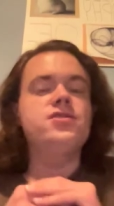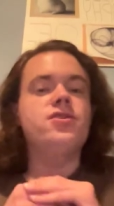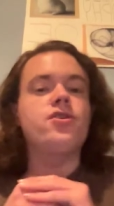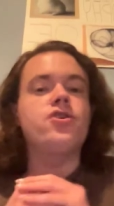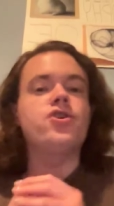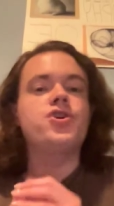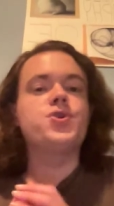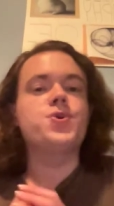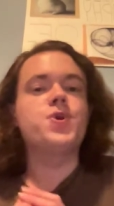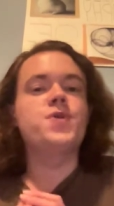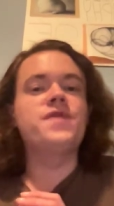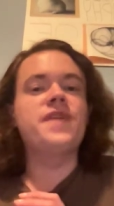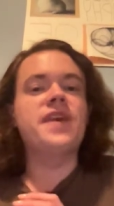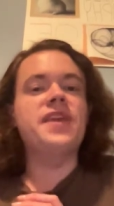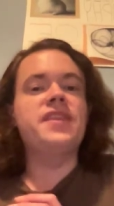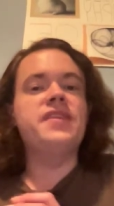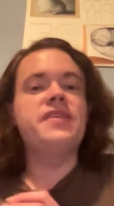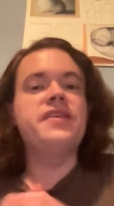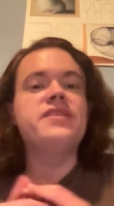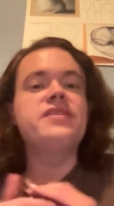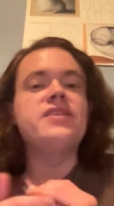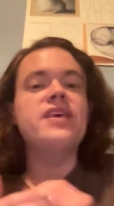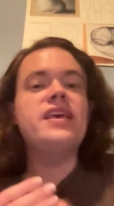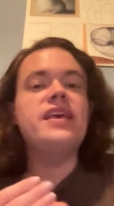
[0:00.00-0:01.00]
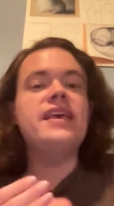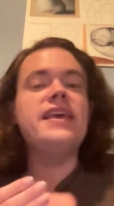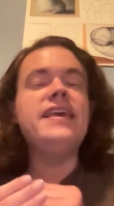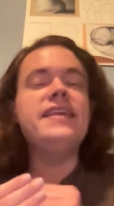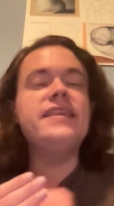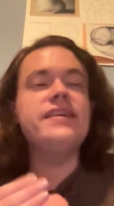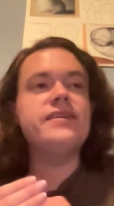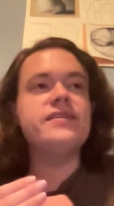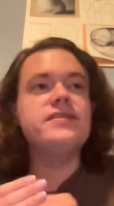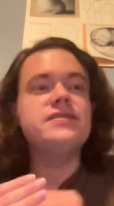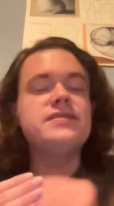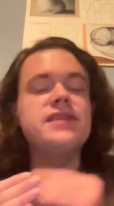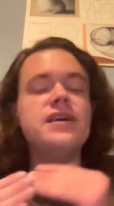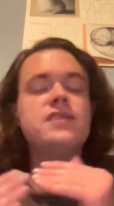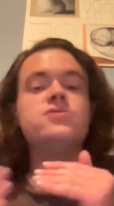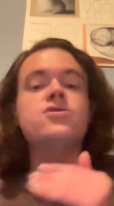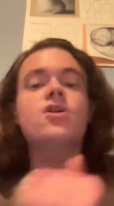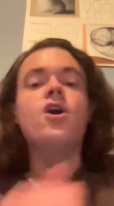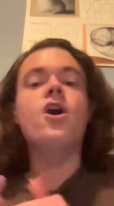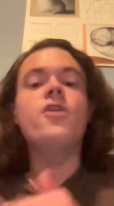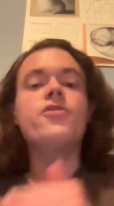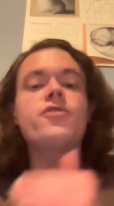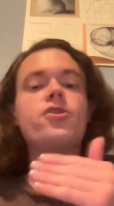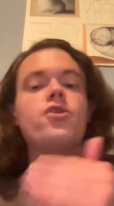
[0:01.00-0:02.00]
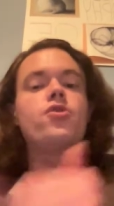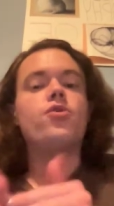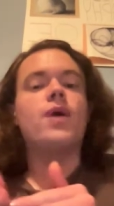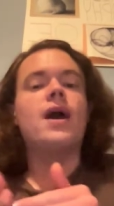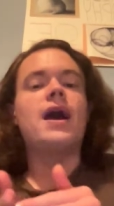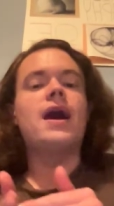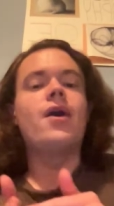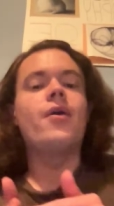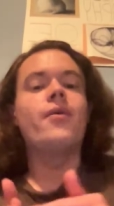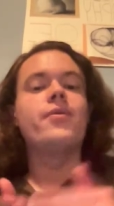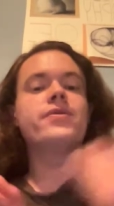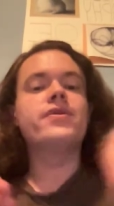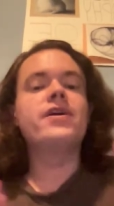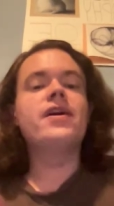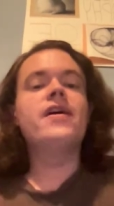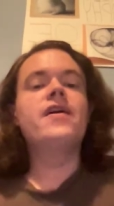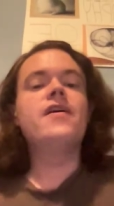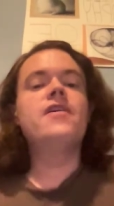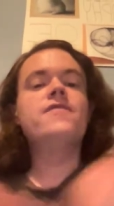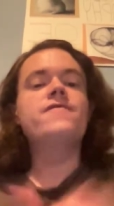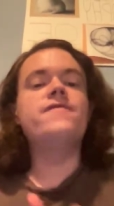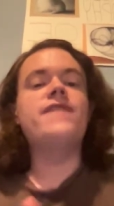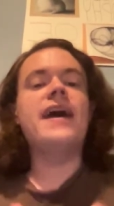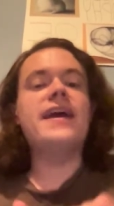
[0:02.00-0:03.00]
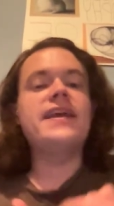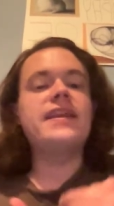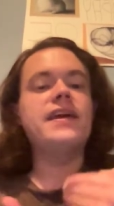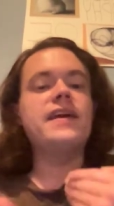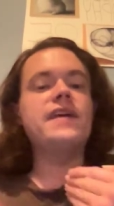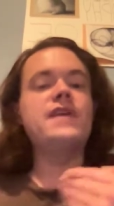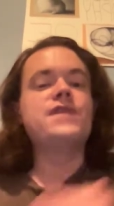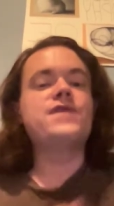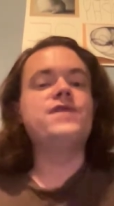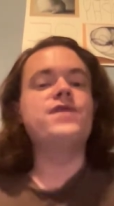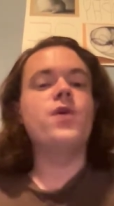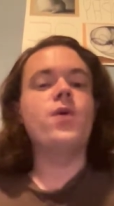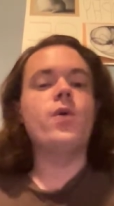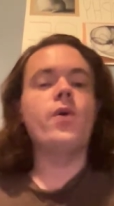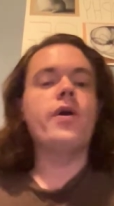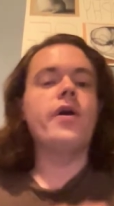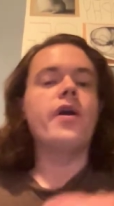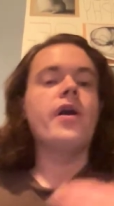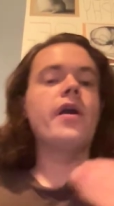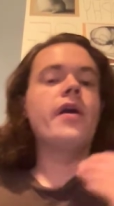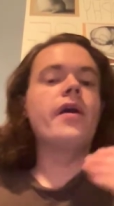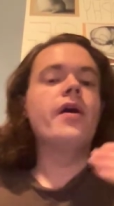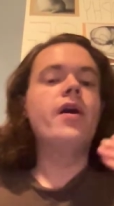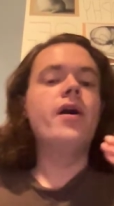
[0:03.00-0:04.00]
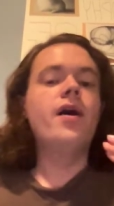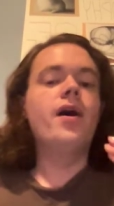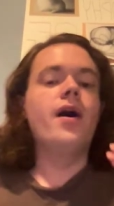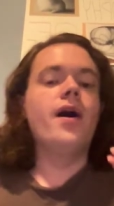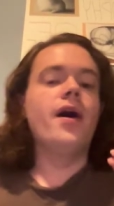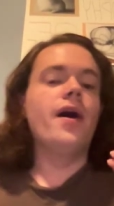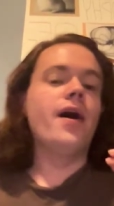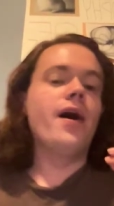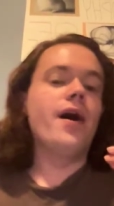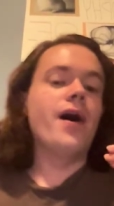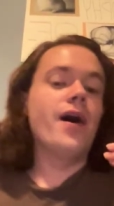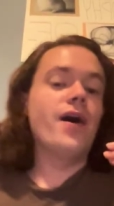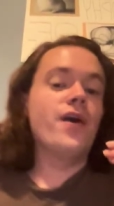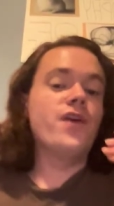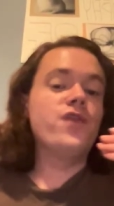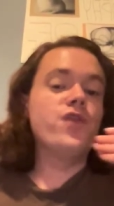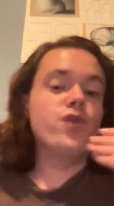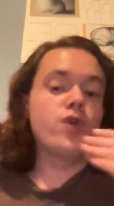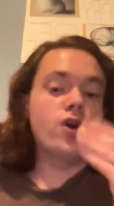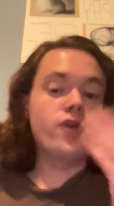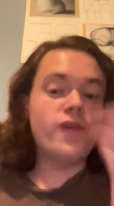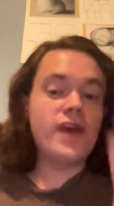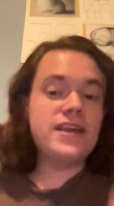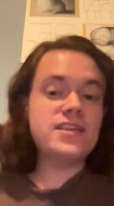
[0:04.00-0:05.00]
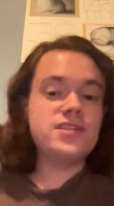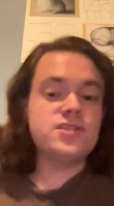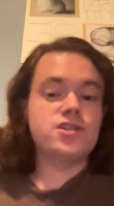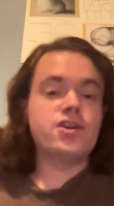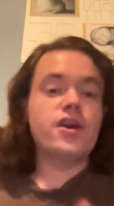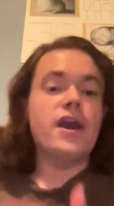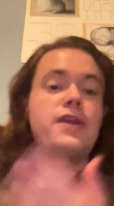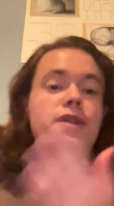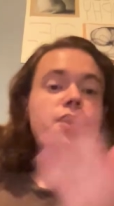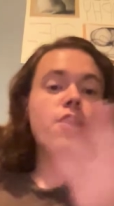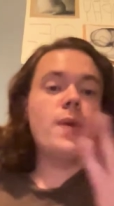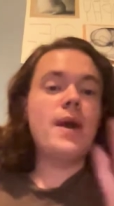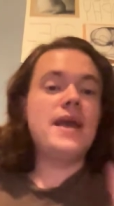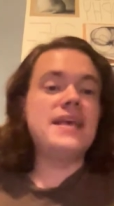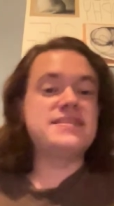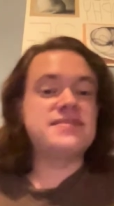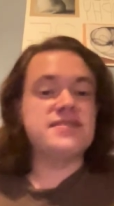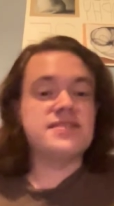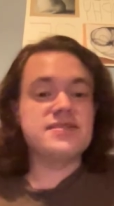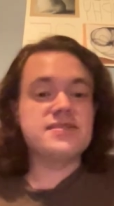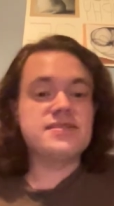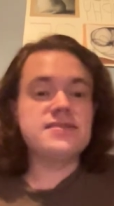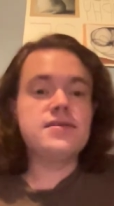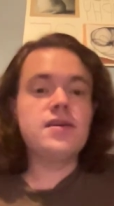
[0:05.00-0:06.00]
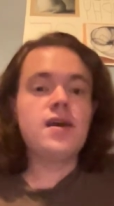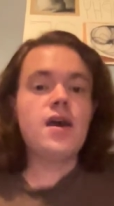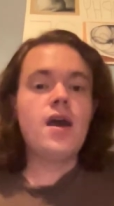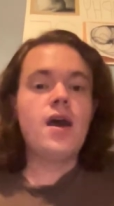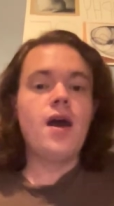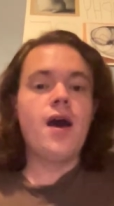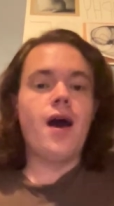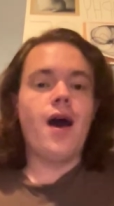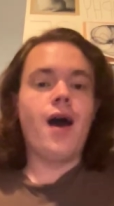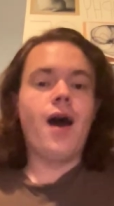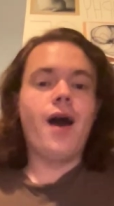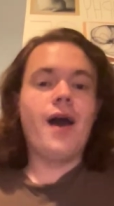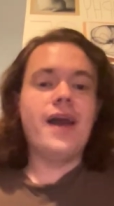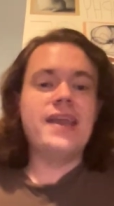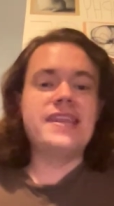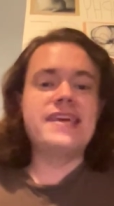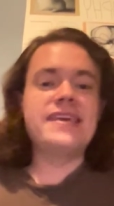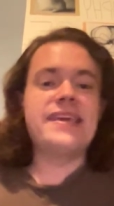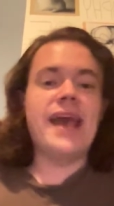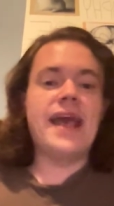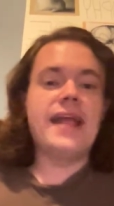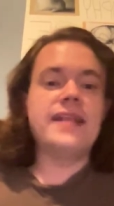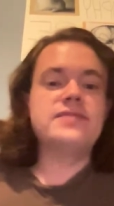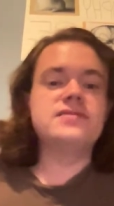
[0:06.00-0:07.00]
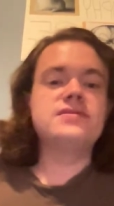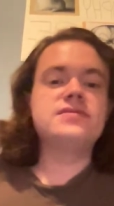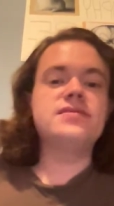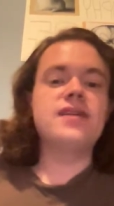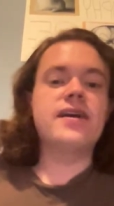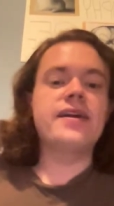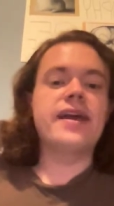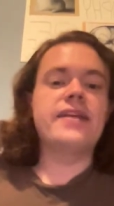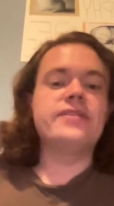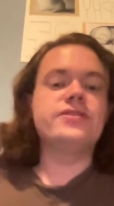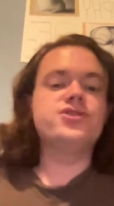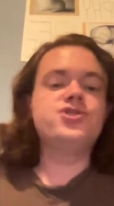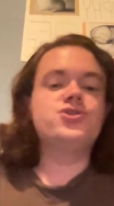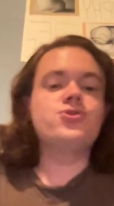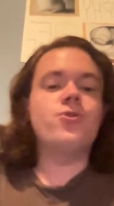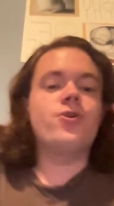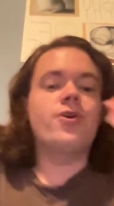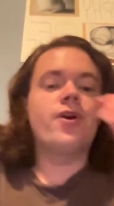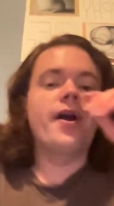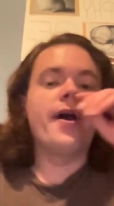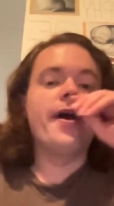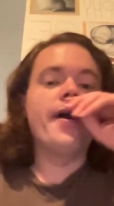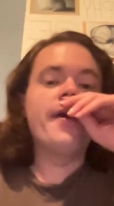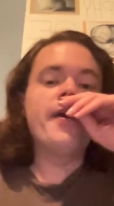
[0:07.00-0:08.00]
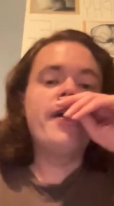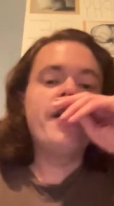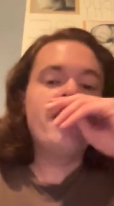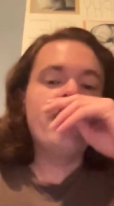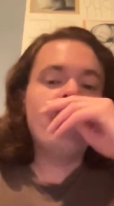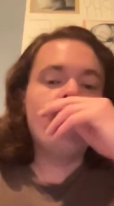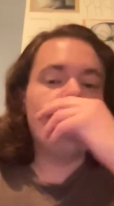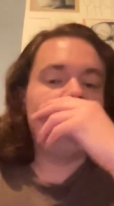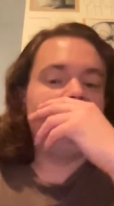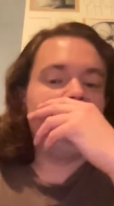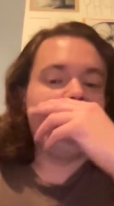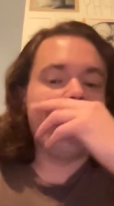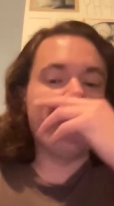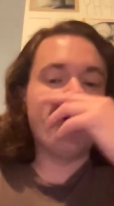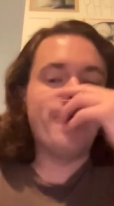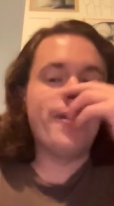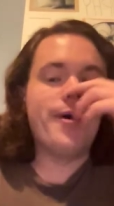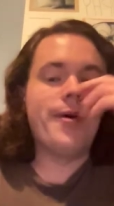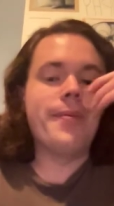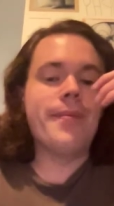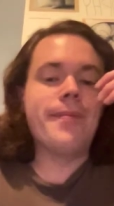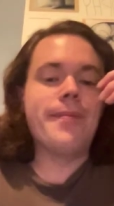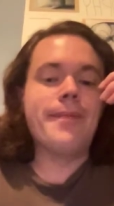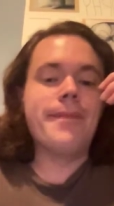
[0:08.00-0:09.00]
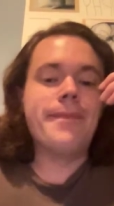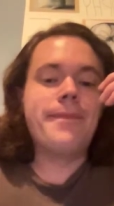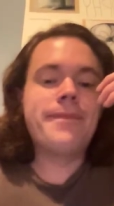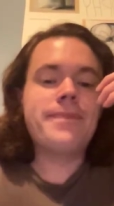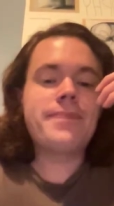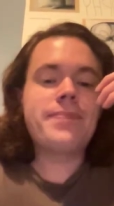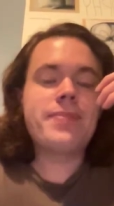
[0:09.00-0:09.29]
the crew of Edens is on the ground fighting for Eraser and Oasis and against Shora? And